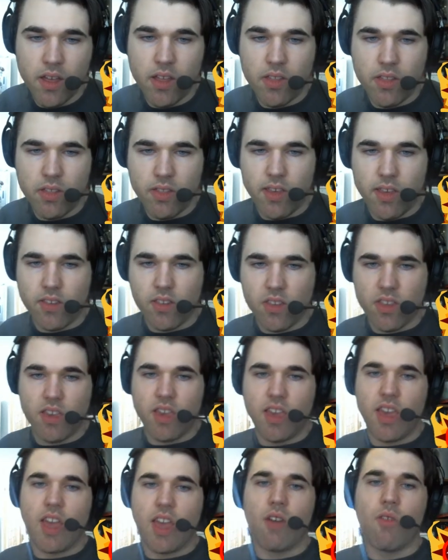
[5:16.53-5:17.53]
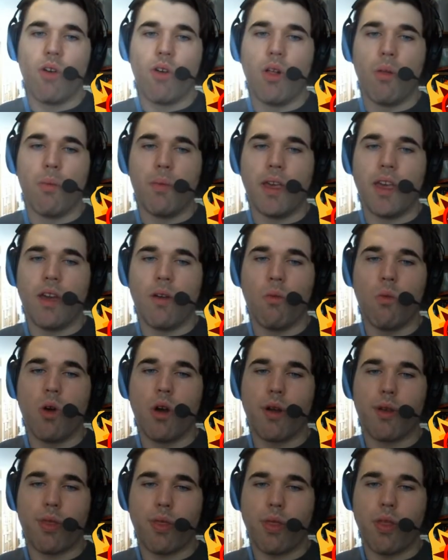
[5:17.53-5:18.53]
this king will be
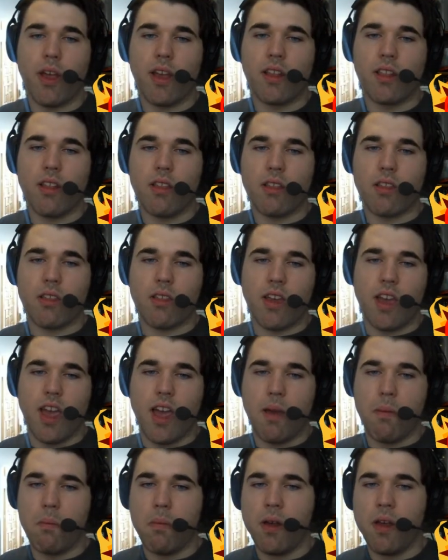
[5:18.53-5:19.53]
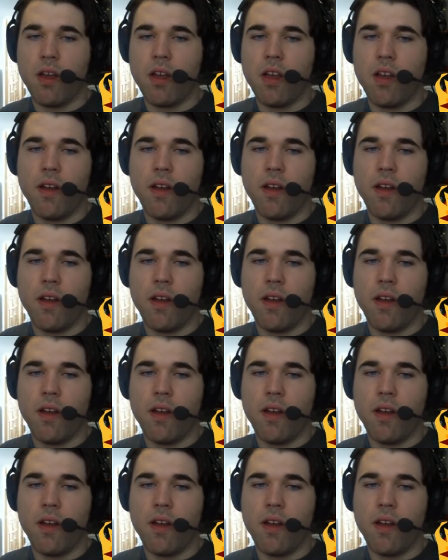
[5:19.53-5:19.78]
worth like the same